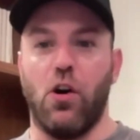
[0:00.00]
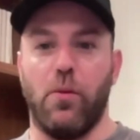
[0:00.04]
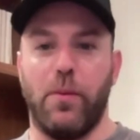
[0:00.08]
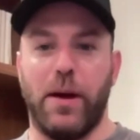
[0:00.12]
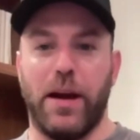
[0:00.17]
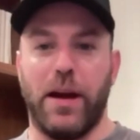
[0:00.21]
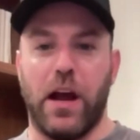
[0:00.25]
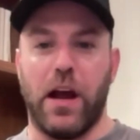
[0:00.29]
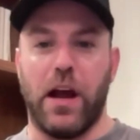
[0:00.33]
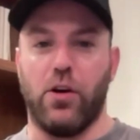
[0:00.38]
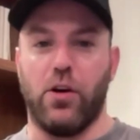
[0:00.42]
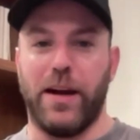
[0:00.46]
oh
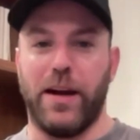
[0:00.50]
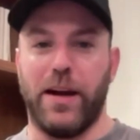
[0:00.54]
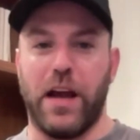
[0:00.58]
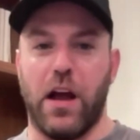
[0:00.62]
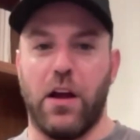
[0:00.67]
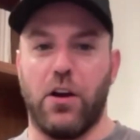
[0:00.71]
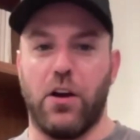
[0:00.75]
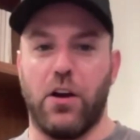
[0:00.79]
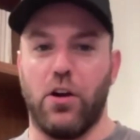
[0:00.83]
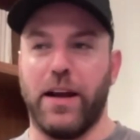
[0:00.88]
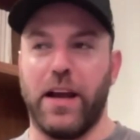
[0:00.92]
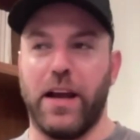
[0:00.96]
my God, oh my
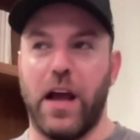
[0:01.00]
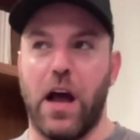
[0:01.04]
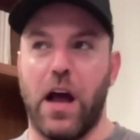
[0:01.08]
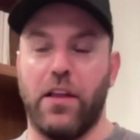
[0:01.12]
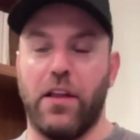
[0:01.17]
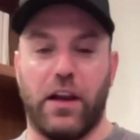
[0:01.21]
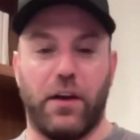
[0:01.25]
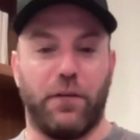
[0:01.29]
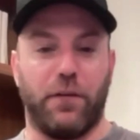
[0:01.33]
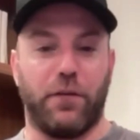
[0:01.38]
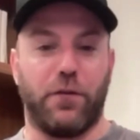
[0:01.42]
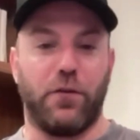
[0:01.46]
God, oh my
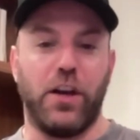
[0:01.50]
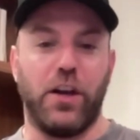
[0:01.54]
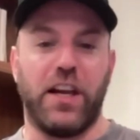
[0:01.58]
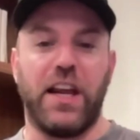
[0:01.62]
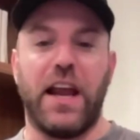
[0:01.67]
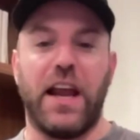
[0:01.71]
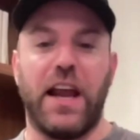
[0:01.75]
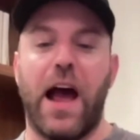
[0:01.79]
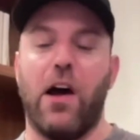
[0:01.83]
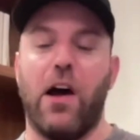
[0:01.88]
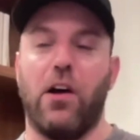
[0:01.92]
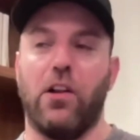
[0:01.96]
God, like
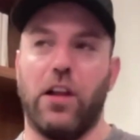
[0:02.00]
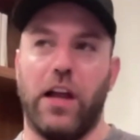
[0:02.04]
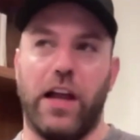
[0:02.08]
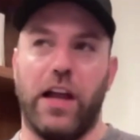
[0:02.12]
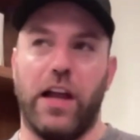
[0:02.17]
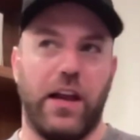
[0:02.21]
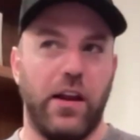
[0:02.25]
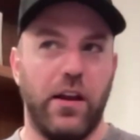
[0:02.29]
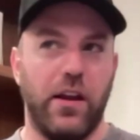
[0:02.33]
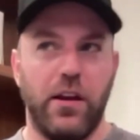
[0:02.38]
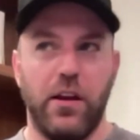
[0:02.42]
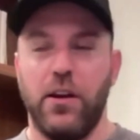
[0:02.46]
freaking out,
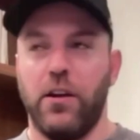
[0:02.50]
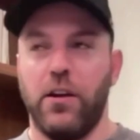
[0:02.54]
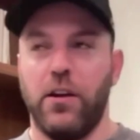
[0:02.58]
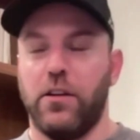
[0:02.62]
like